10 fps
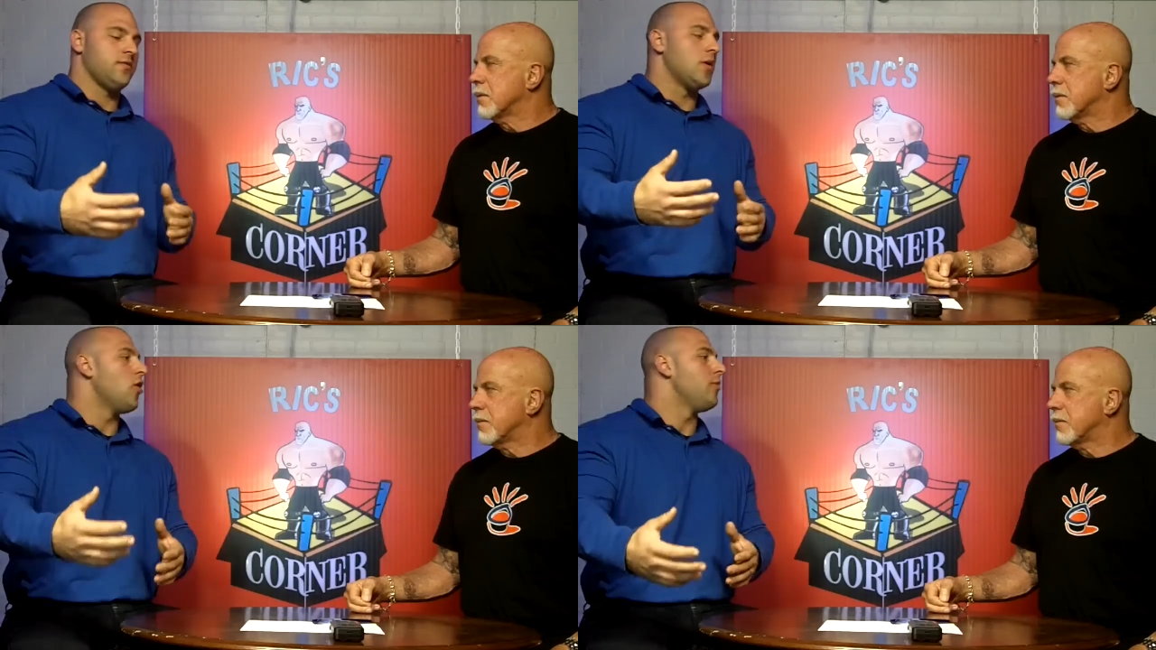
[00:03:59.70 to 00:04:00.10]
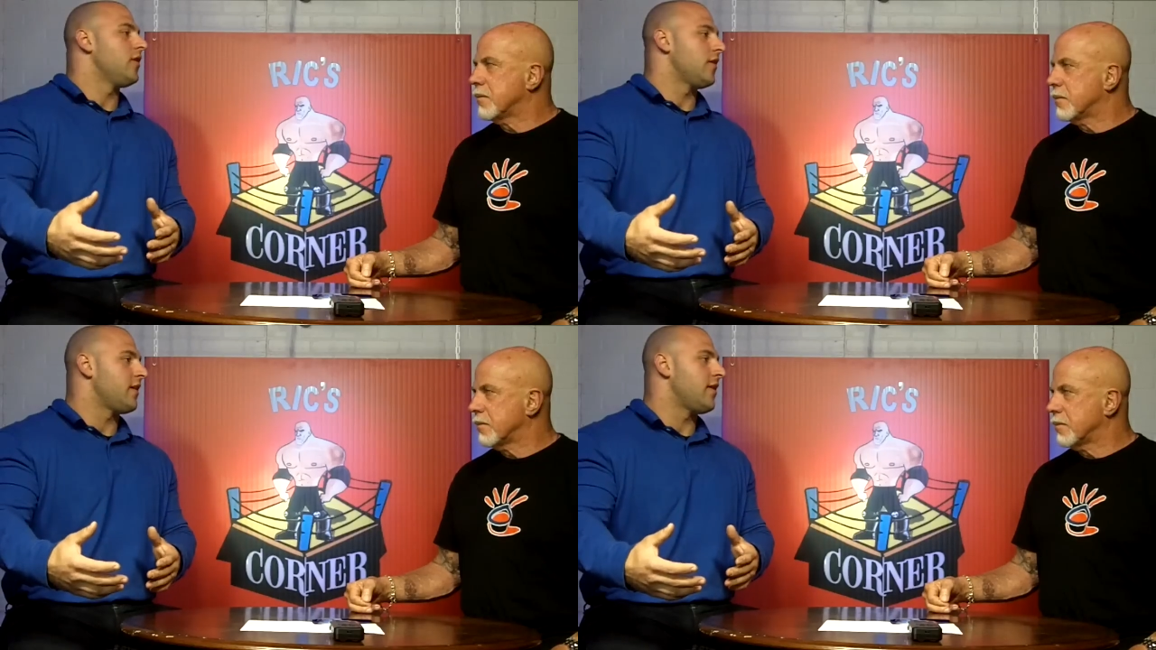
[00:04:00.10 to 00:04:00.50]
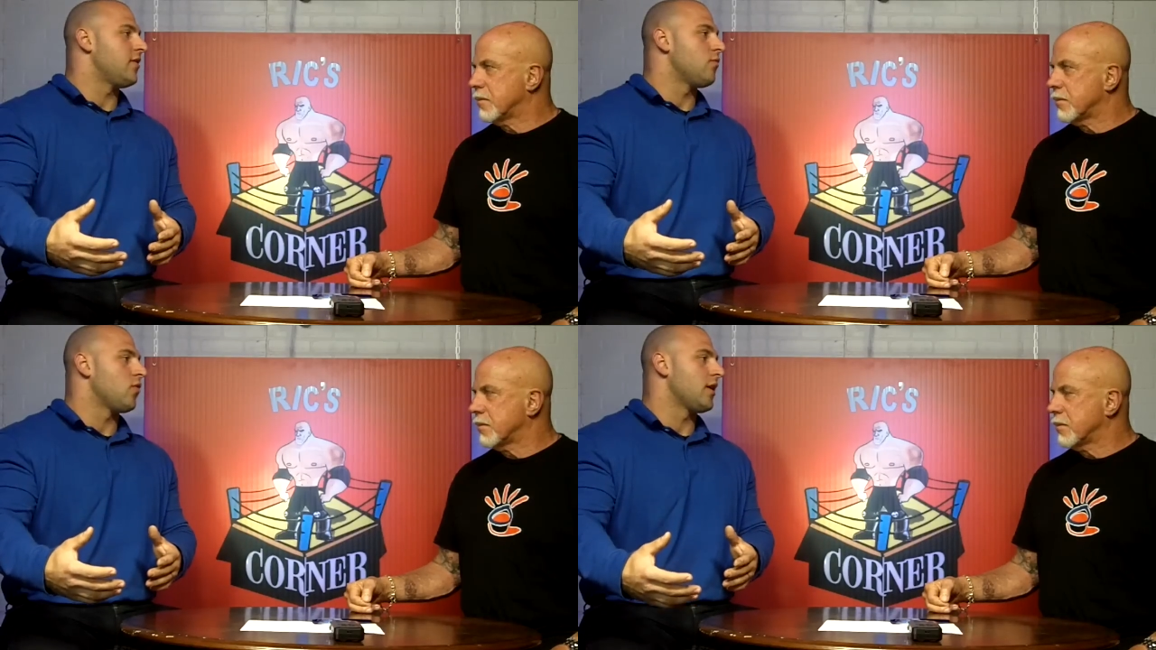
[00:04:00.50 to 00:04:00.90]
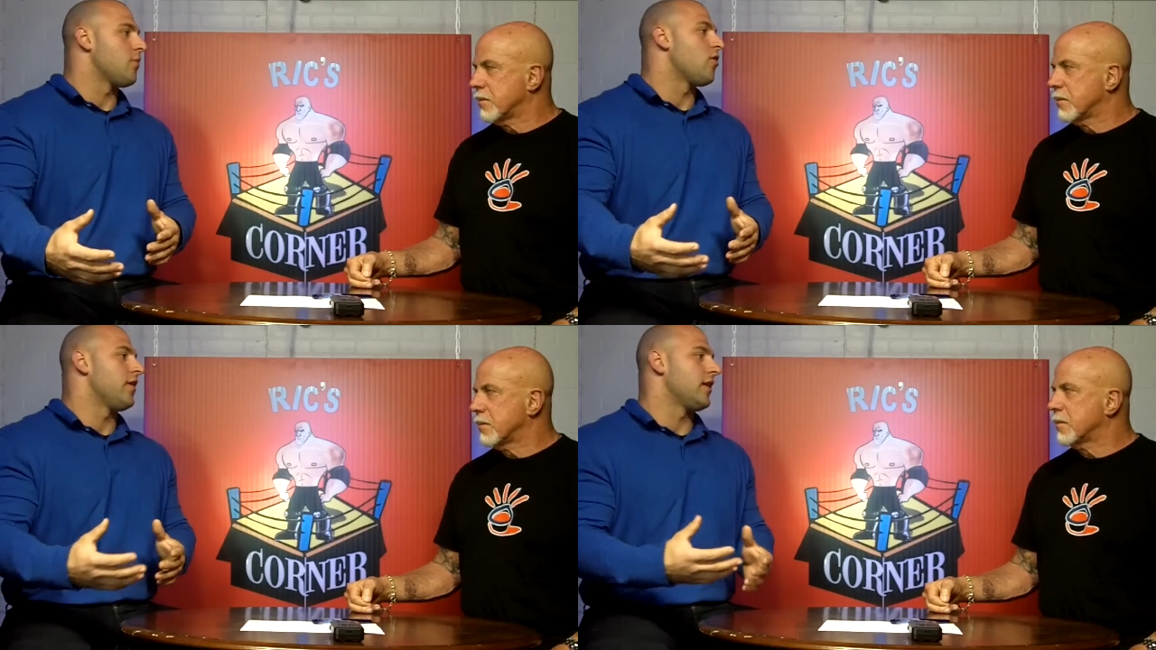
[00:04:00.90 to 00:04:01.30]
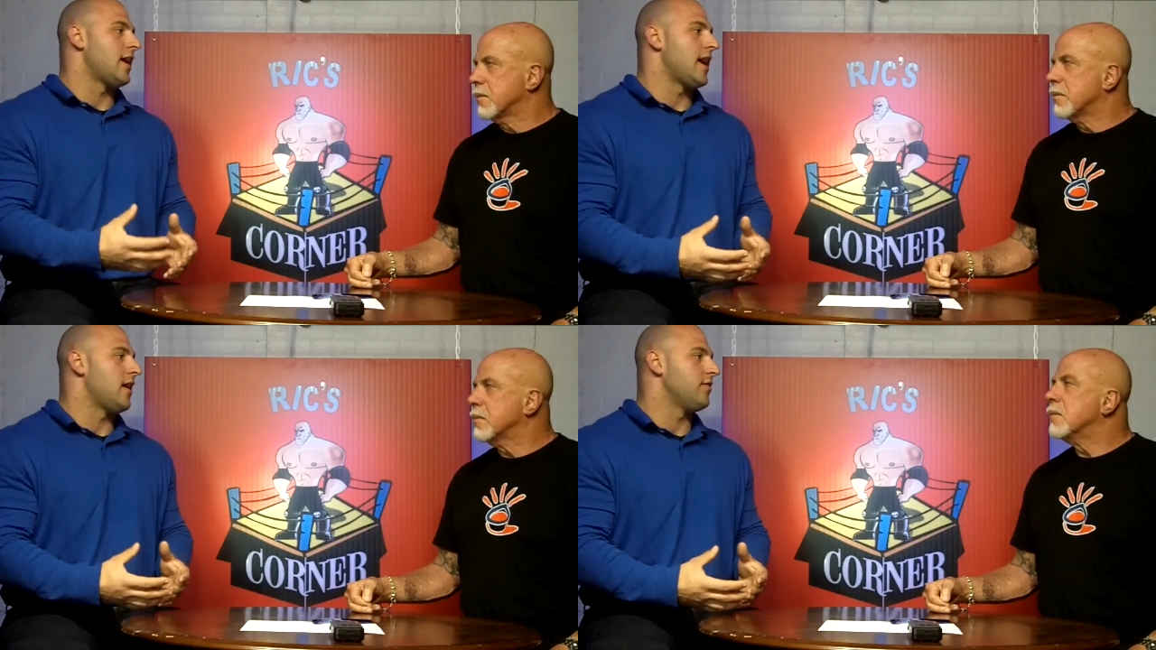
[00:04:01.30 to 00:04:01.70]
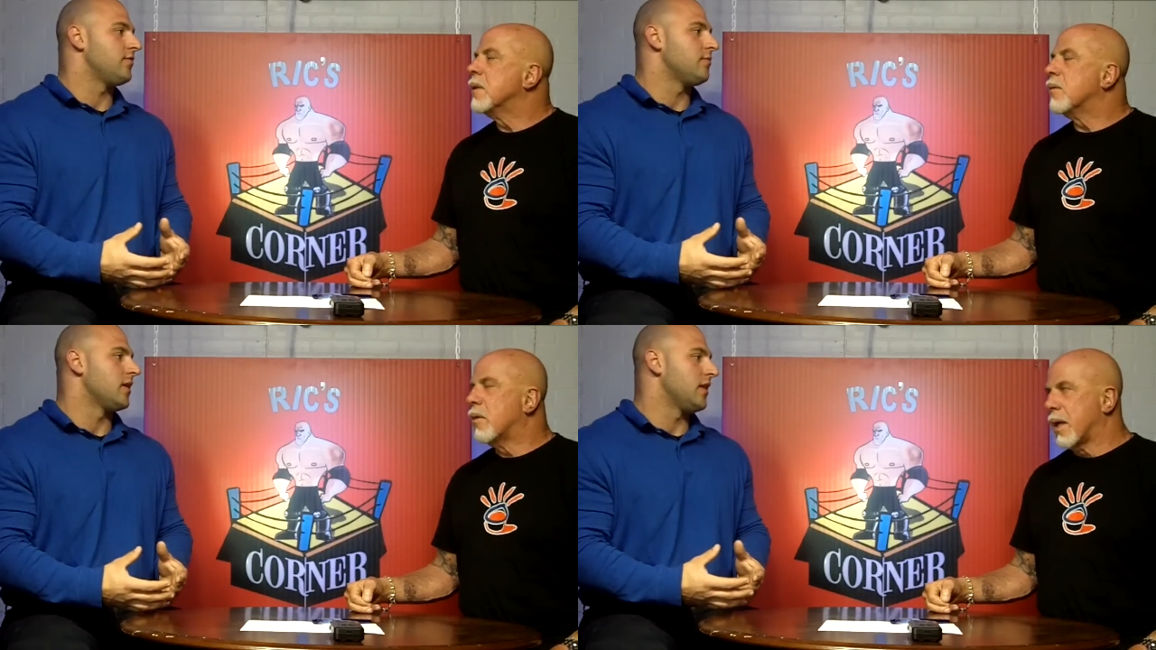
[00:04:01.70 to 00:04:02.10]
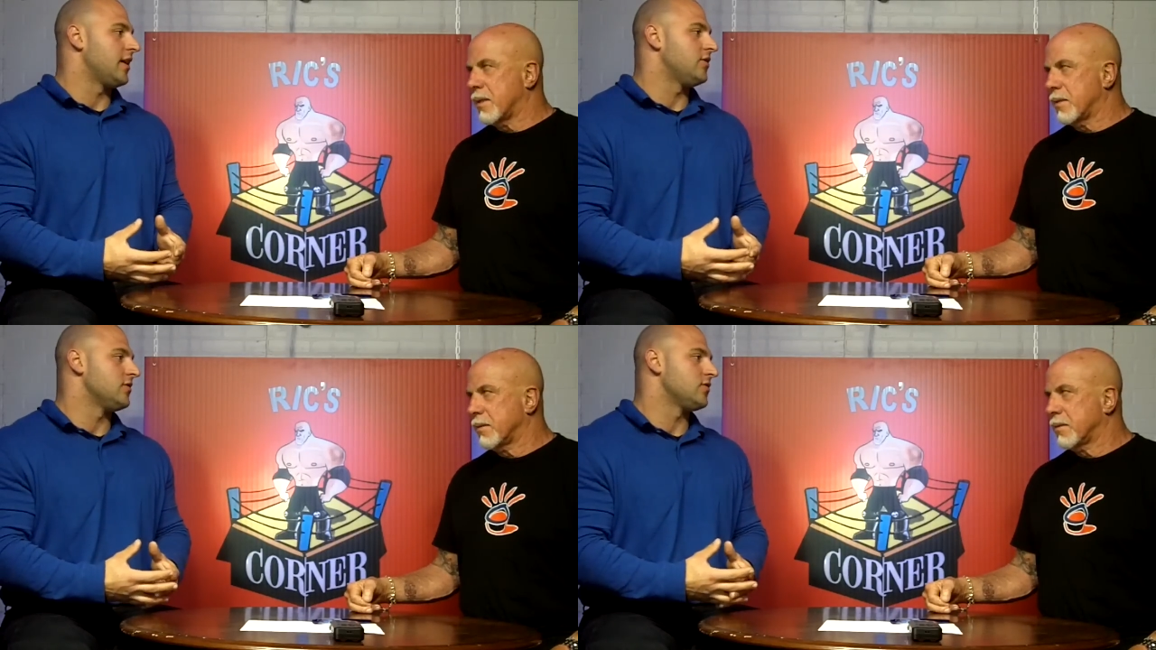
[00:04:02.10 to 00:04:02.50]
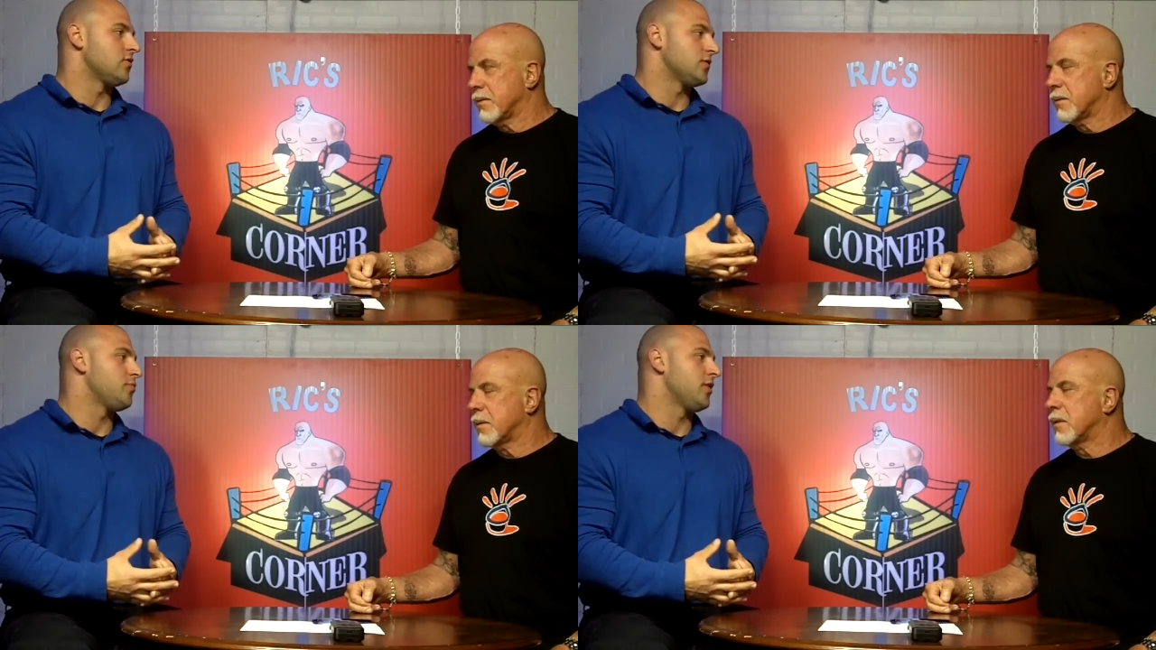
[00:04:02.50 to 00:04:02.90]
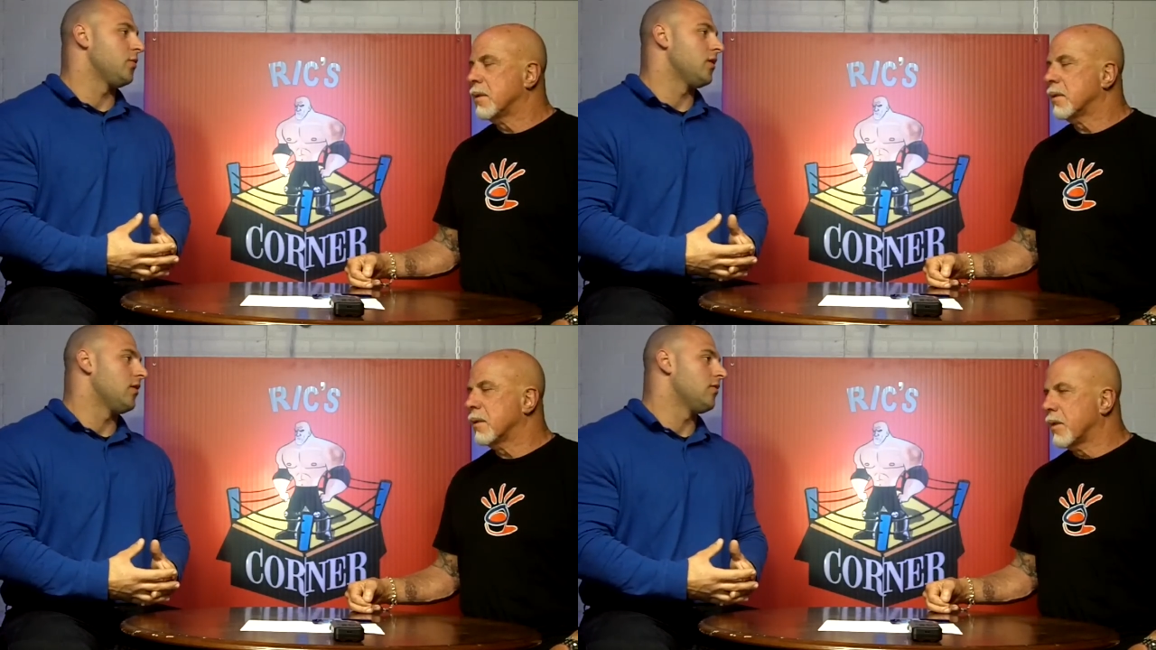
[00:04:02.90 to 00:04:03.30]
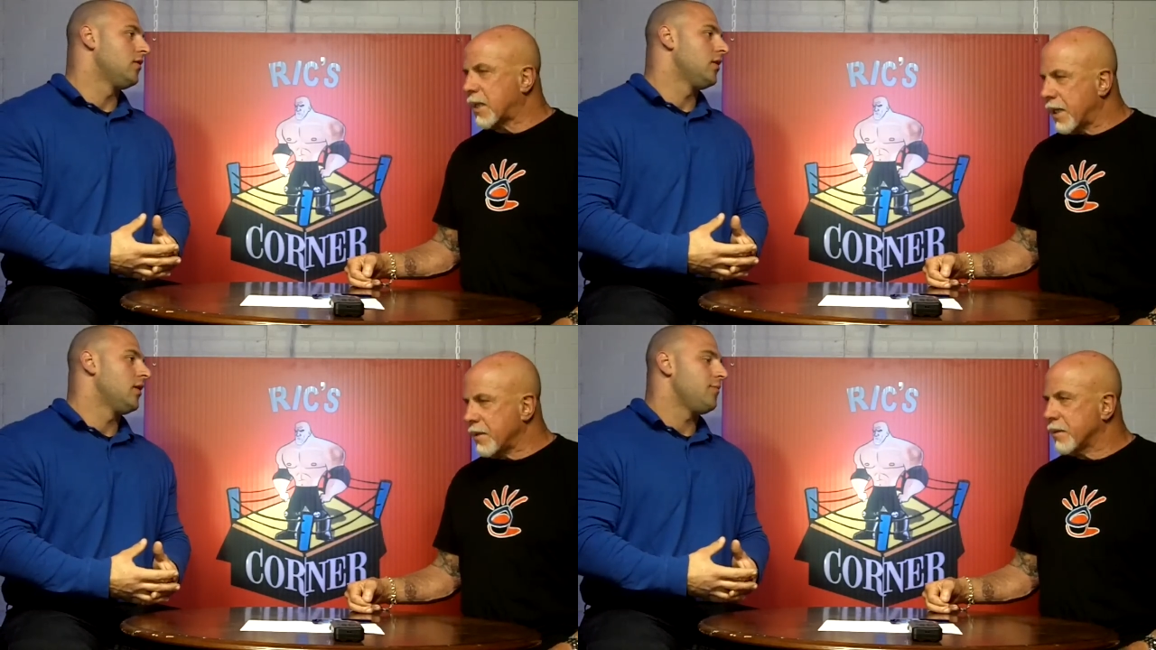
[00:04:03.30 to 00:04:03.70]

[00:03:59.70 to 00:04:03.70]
Speaker 1: from the oatmeal that I've had in the morning, I'm already gonna have my right. glycogen stores pretty well. Okay.